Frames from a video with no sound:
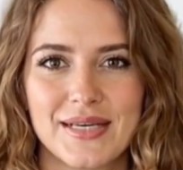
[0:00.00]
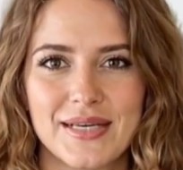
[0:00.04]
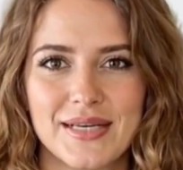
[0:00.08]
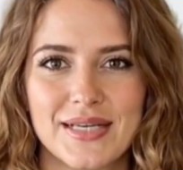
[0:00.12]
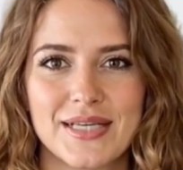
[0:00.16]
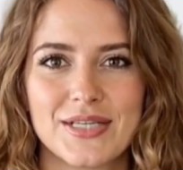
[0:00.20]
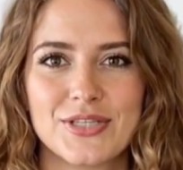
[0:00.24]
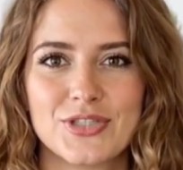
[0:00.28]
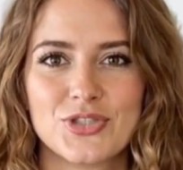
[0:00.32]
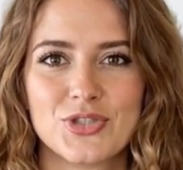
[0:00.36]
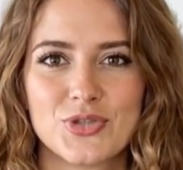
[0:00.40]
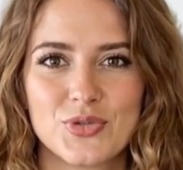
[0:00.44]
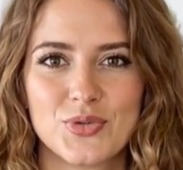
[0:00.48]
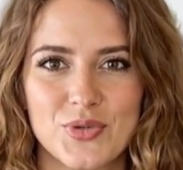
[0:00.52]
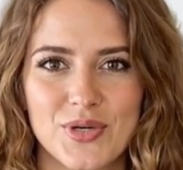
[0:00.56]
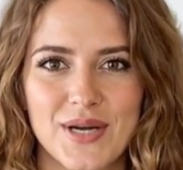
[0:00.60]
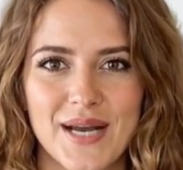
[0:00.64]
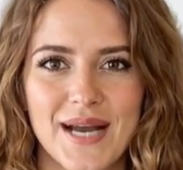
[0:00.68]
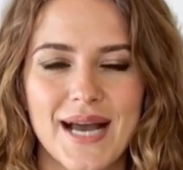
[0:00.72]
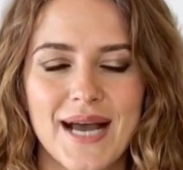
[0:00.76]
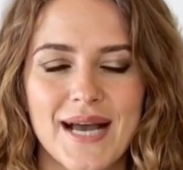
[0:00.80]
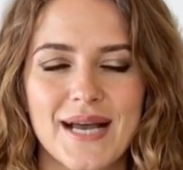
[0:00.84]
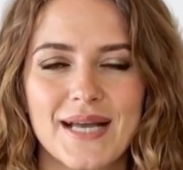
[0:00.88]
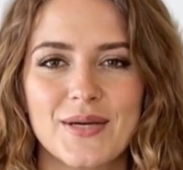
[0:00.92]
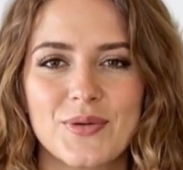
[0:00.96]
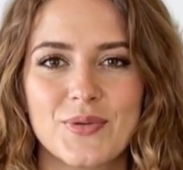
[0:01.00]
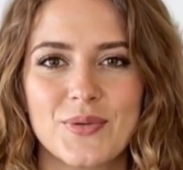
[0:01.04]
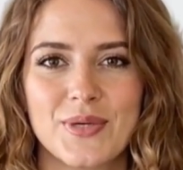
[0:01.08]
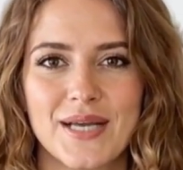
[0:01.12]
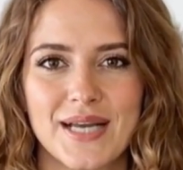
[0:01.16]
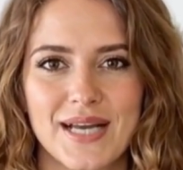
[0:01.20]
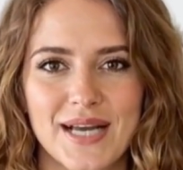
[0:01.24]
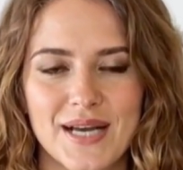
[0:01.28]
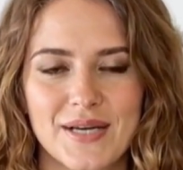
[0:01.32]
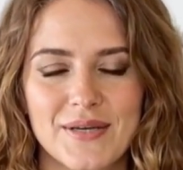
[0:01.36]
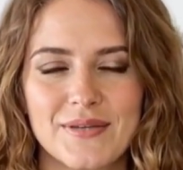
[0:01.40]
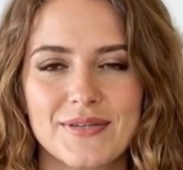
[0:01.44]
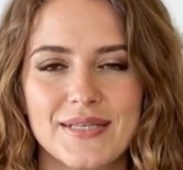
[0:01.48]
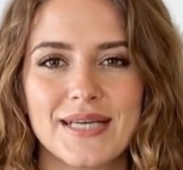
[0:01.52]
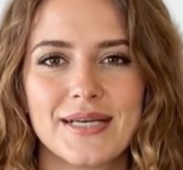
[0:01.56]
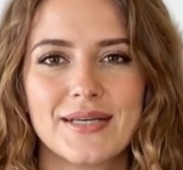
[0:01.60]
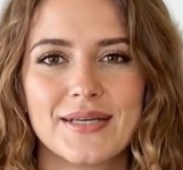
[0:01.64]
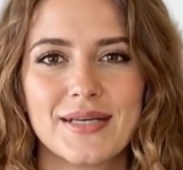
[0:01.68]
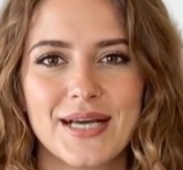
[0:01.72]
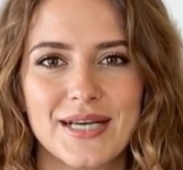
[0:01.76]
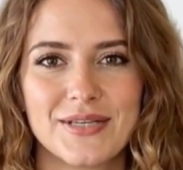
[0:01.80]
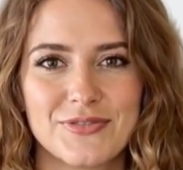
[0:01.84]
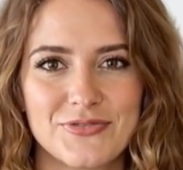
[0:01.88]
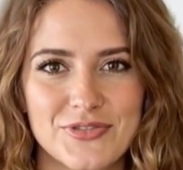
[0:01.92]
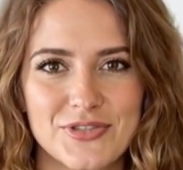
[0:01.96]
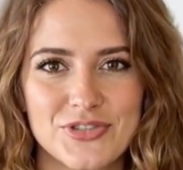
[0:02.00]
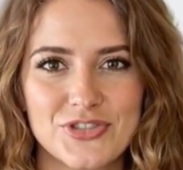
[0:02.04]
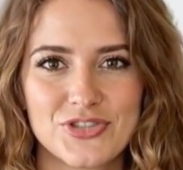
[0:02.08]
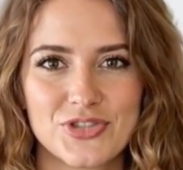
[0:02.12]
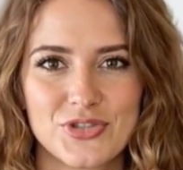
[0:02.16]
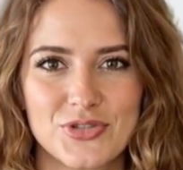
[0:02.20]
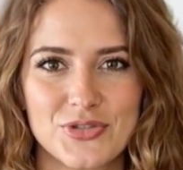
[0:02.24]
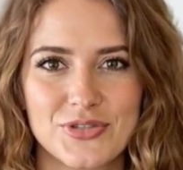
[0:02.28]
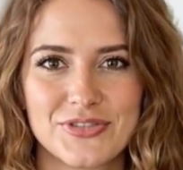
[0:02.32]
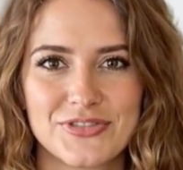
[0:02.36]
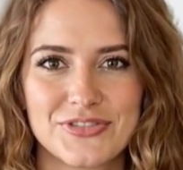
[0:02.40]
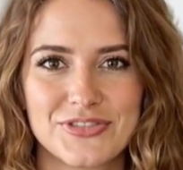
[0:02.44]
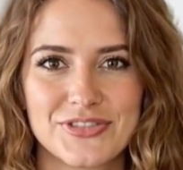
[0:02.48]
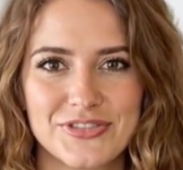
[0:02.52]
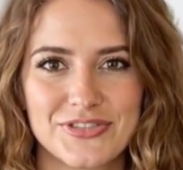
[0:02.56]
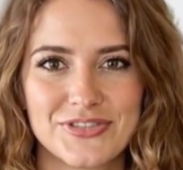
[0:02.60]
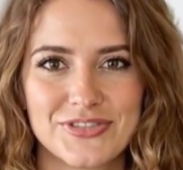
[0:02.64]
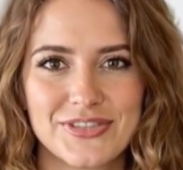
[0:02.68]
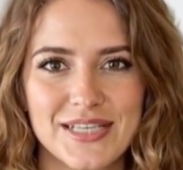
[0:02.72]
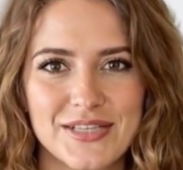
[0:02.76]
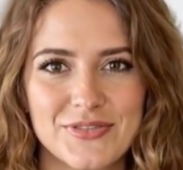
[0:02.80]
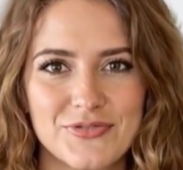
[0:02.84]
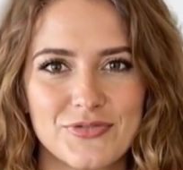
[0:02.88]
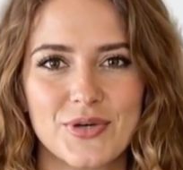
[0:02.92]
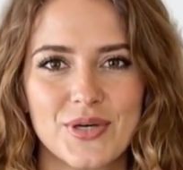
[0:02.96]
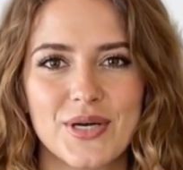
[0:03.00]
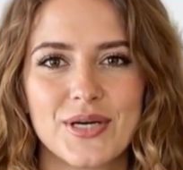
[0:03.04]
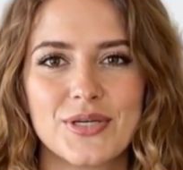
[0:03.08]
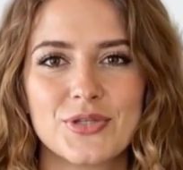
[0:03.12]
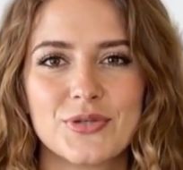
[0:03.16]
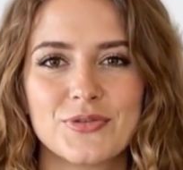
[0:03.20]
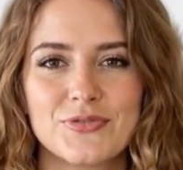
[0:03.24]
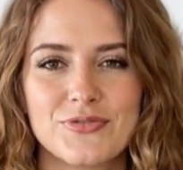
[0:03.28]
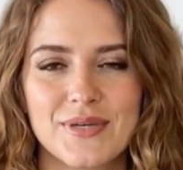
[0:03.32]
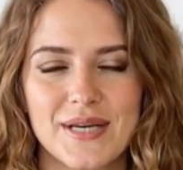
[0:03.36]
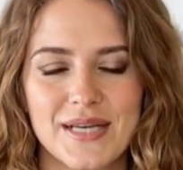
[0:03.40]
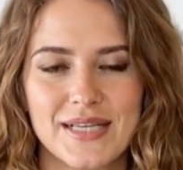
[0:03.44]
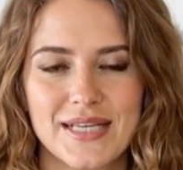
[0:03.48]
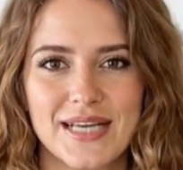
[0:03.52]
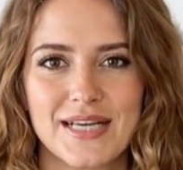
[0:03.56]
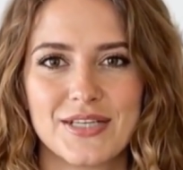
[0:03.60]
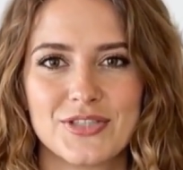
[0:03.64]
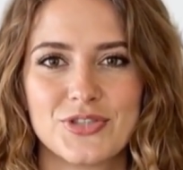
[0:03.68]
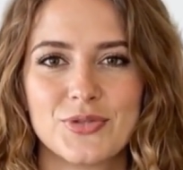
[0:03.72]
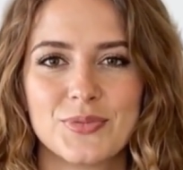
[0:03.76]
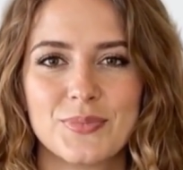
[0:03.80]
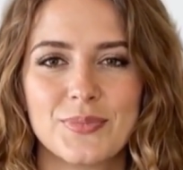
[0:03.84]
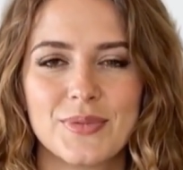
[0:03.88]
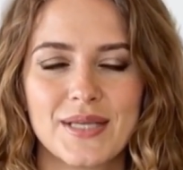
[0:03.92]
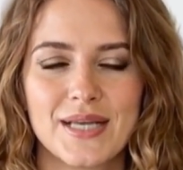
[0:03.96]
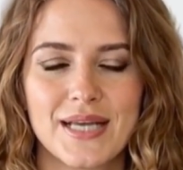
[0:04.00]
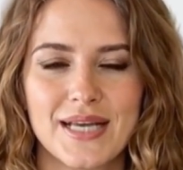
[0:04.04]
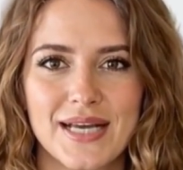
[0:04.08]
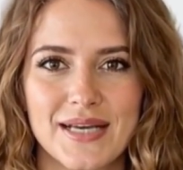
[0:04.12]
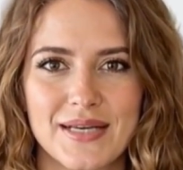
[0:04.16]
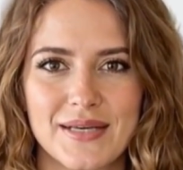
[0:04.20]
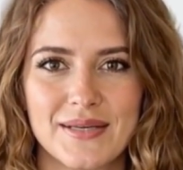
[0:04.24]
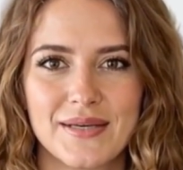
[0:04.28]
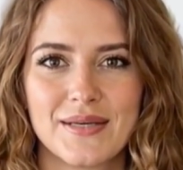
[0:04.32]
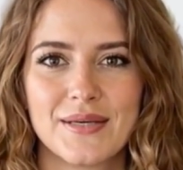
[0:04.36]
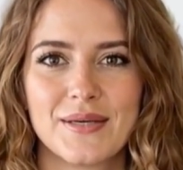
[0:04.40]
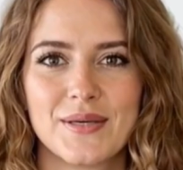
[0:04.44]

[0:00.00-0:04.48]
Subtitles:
Ensure adequate health and life insurance to safeguard your financial plan.